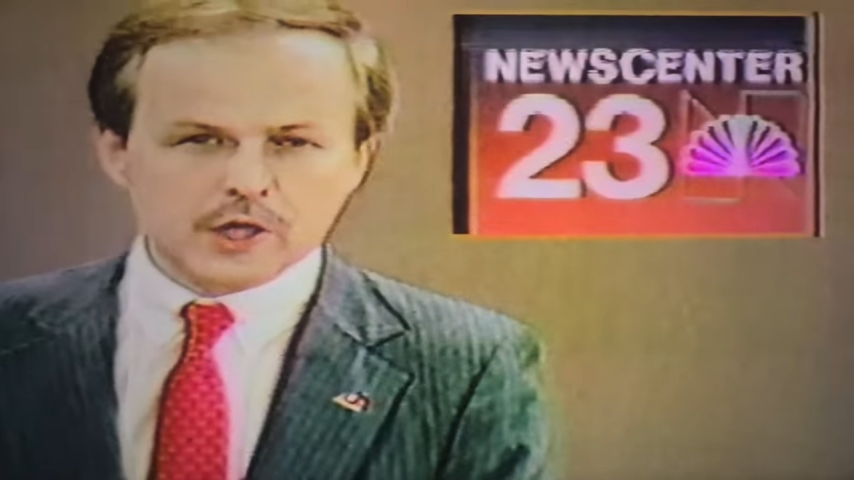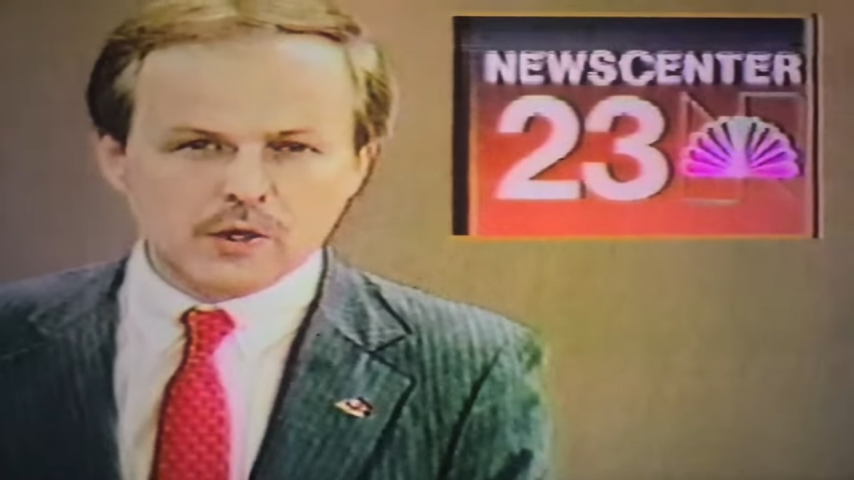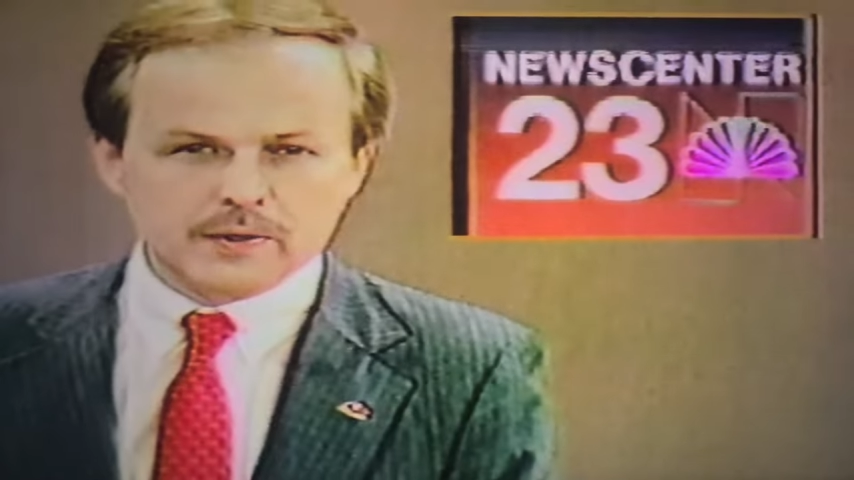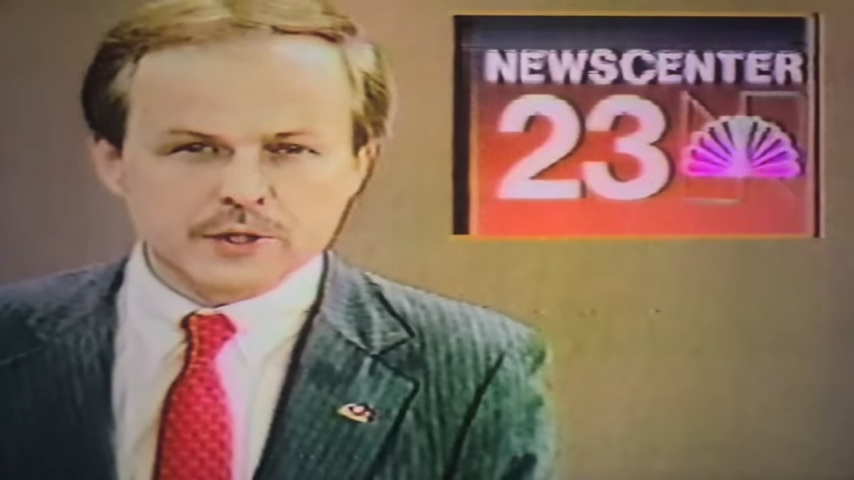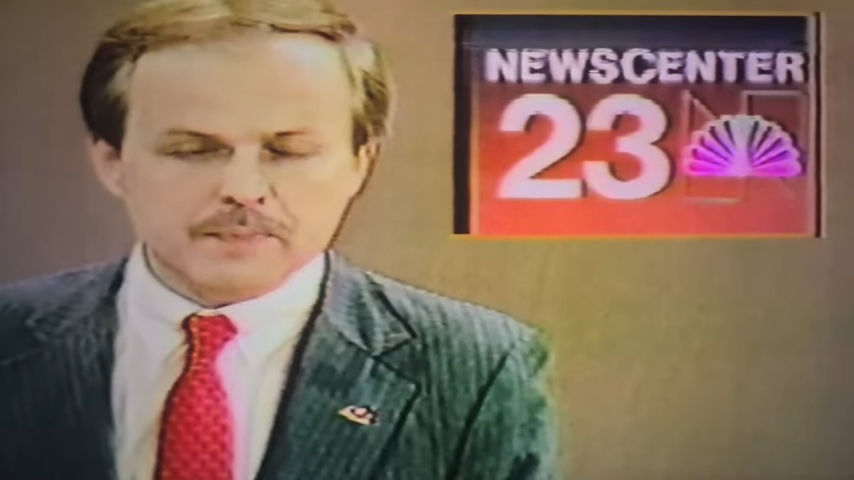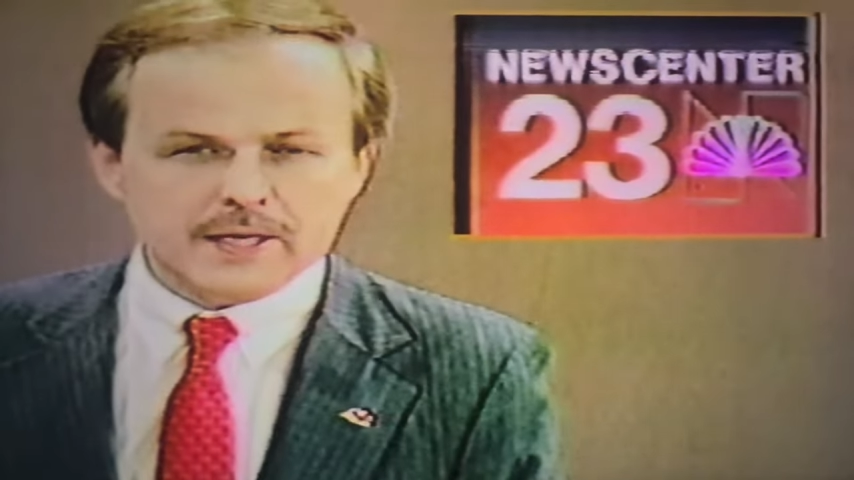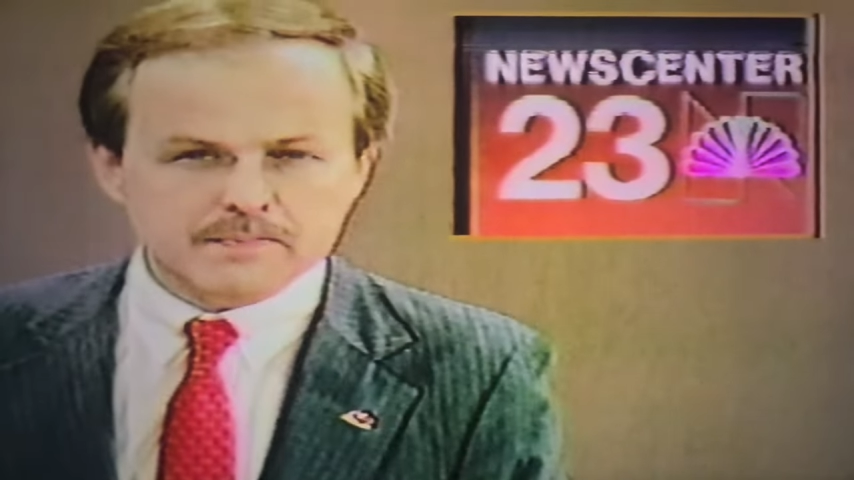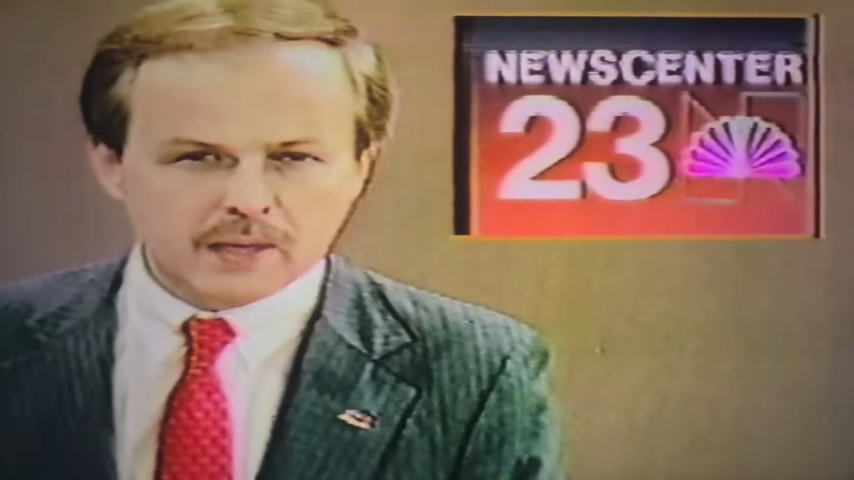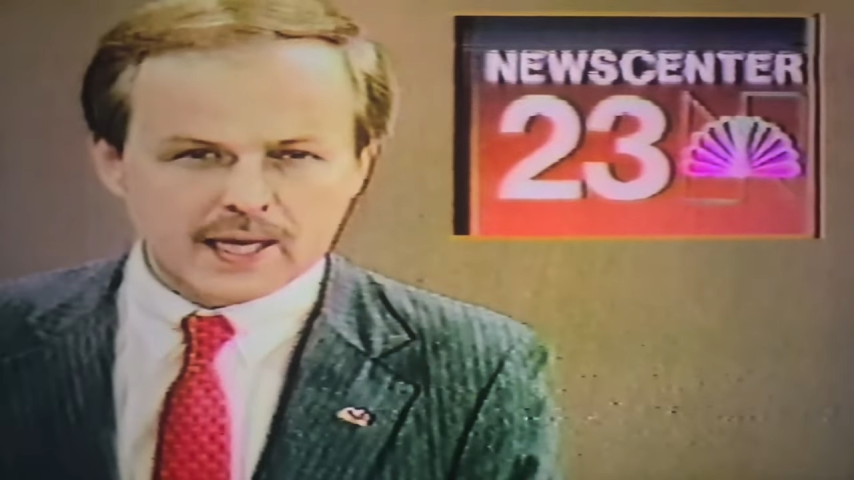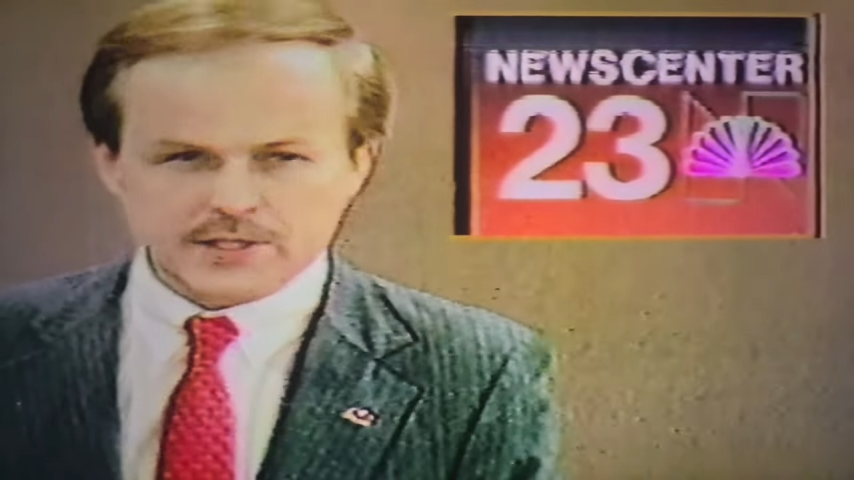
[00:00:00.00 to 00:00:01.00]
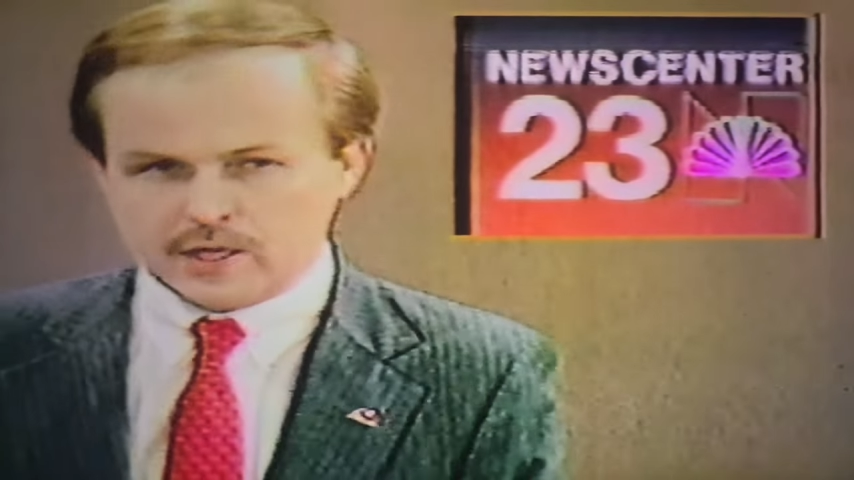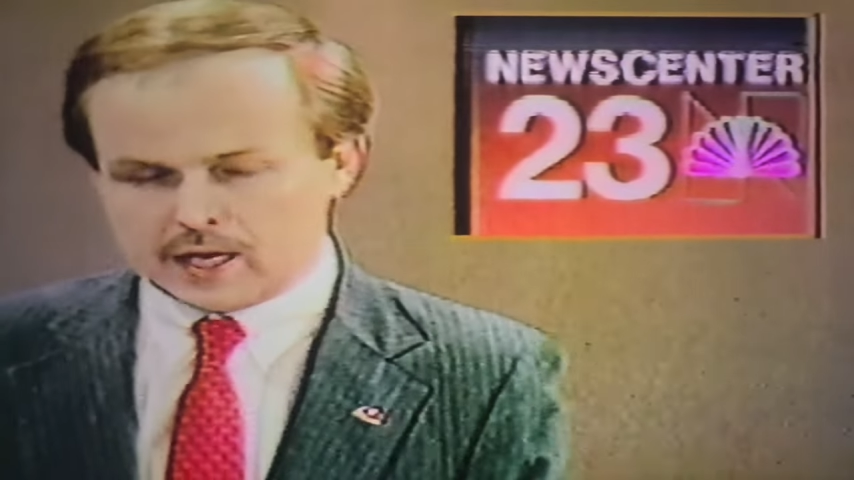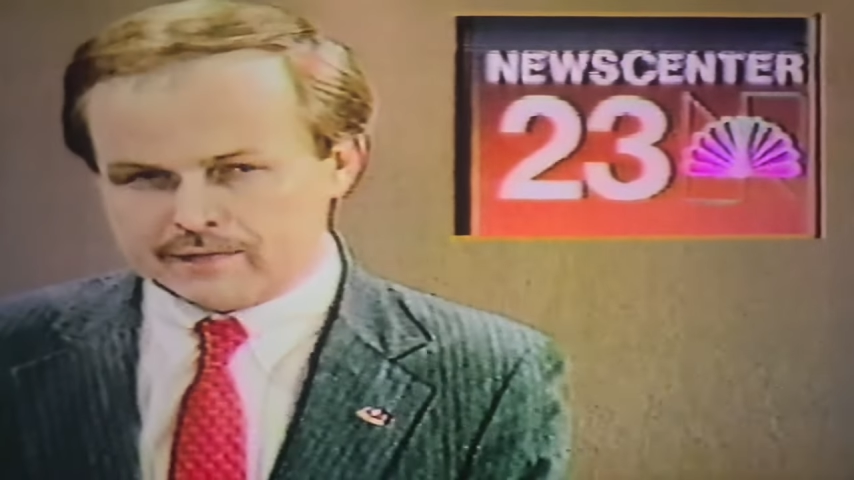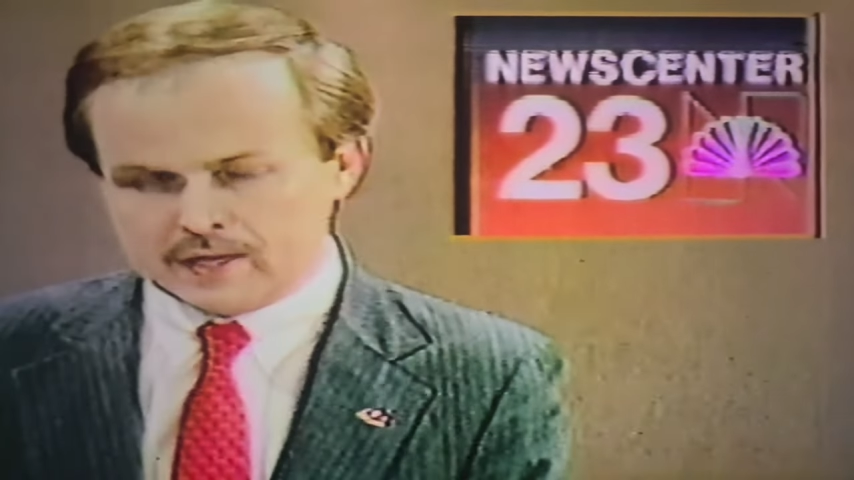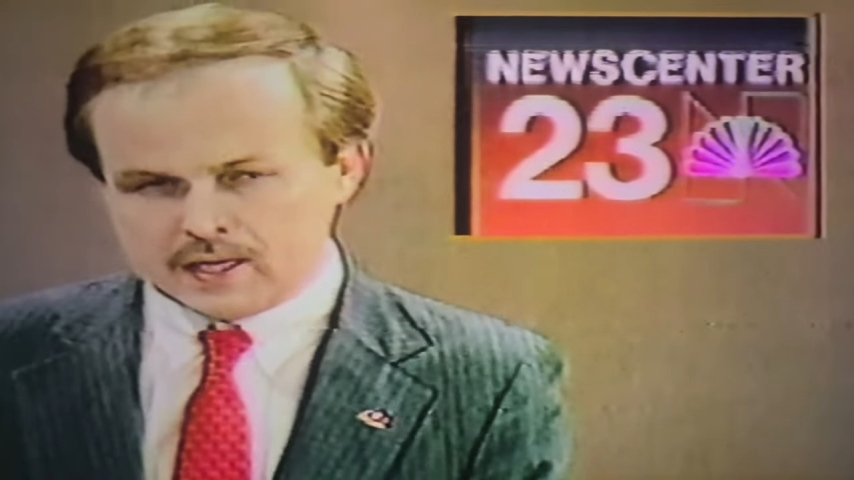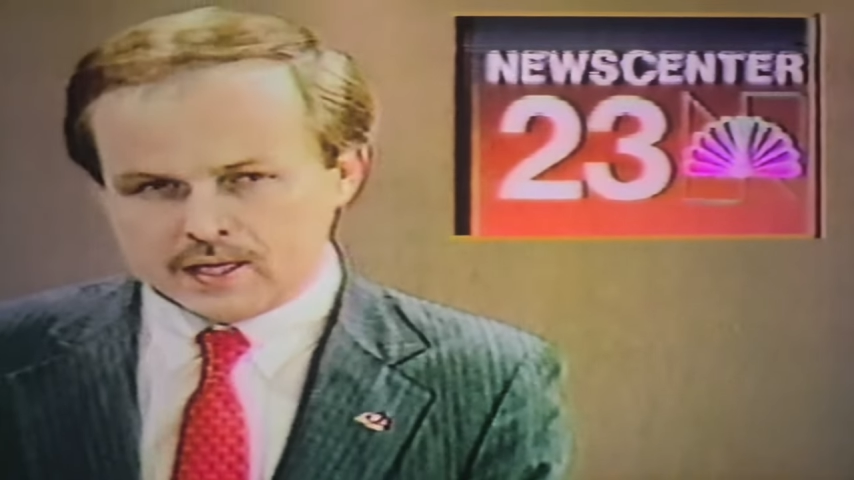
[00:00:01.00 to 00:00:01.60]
go into space blasted off.